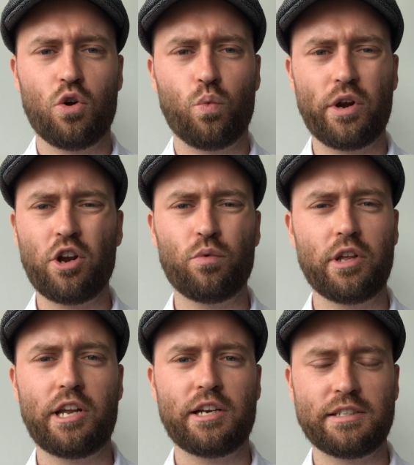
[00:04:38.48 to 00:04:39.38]
we don't
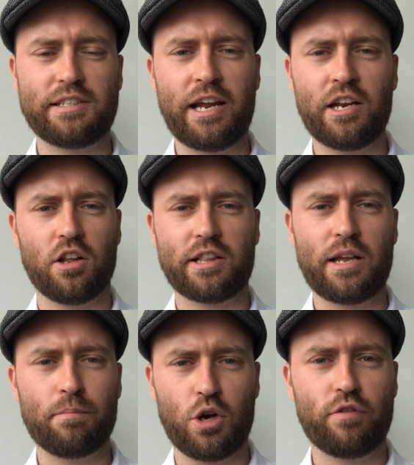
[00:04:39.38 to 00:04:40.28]
really understand like
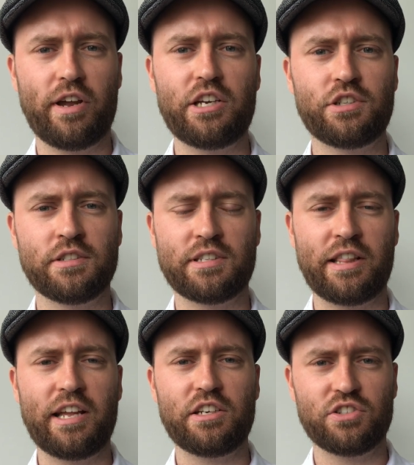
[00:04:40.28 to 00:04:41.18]
their motivations
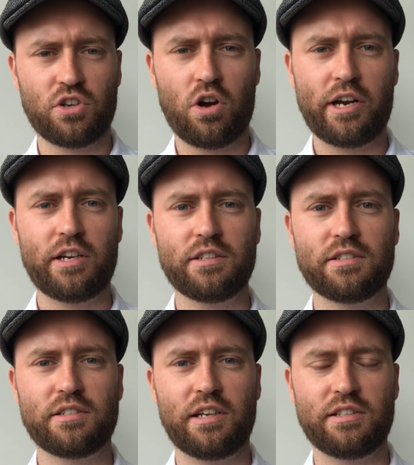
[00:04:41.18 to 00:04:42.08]
and their
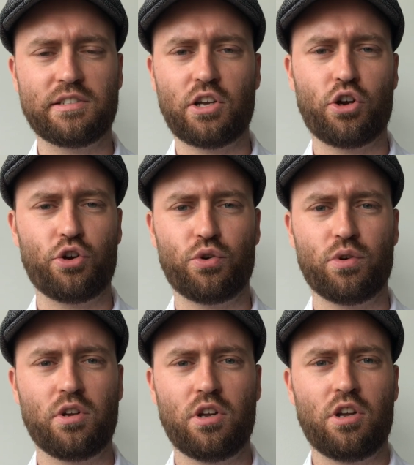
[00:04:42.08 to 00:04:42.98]
desires. And so,
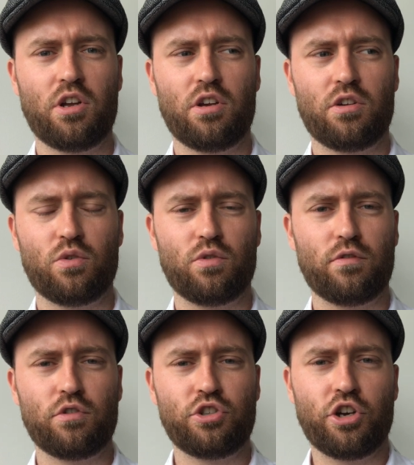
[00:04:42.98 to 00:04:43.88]

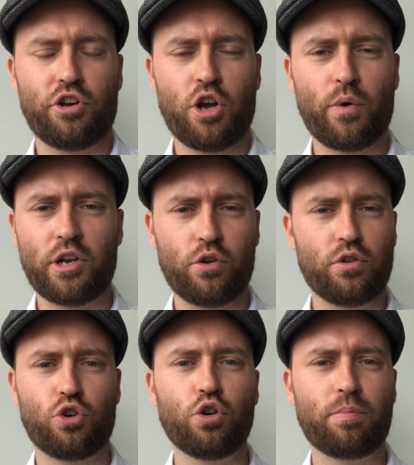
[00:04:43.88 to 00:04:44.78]
knowing who the
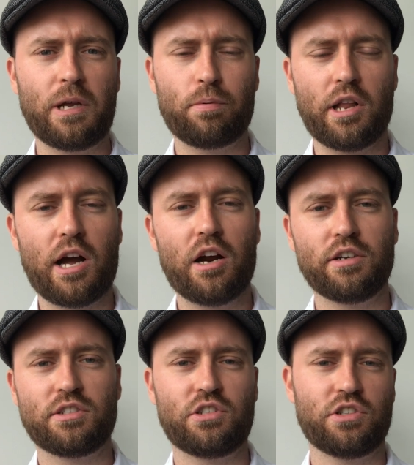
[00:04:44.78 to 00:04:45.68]
good people are,
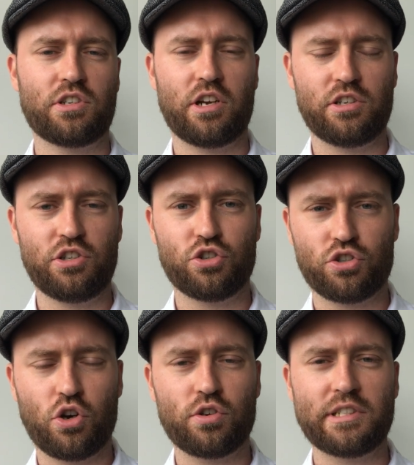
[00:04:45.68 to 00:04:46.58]
it's just kind of your
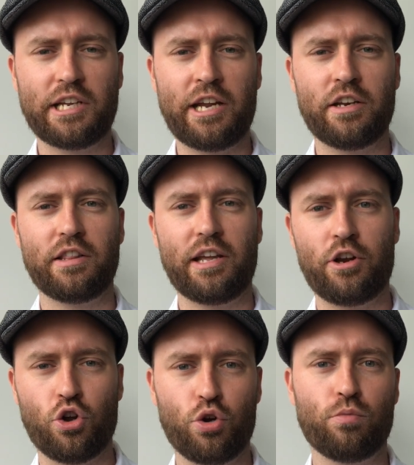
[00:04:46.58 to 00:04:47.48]
stock standard. They're
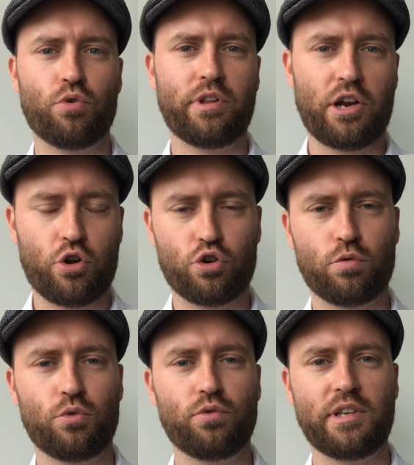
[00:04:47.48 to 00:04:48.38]
noble, they're
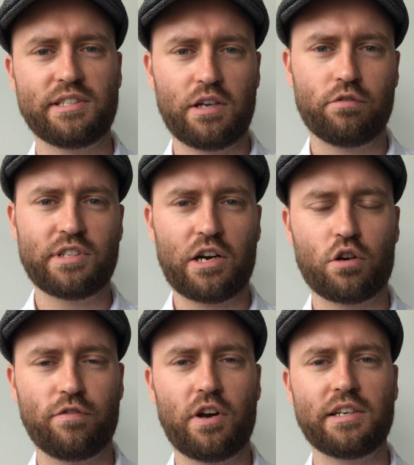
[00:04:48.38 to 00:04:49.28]
honorable, they're
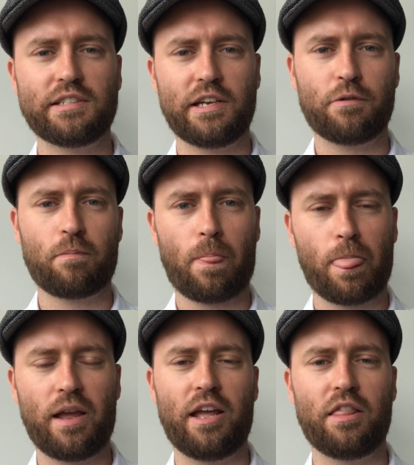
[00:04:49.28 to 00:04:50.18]
self-sacrificing.
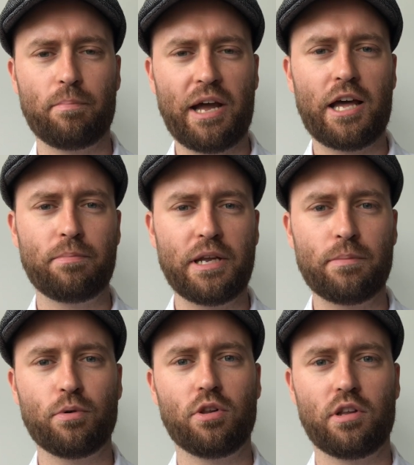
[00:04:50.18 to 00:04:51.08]
And the bad
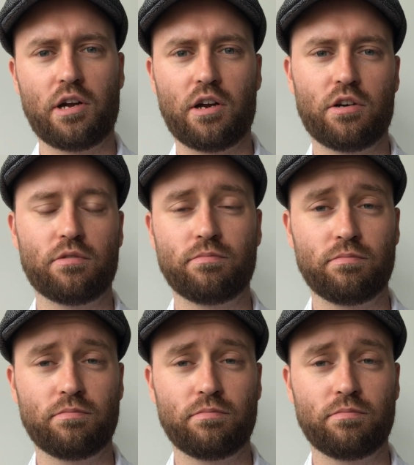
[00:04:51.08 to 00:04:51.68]
people are,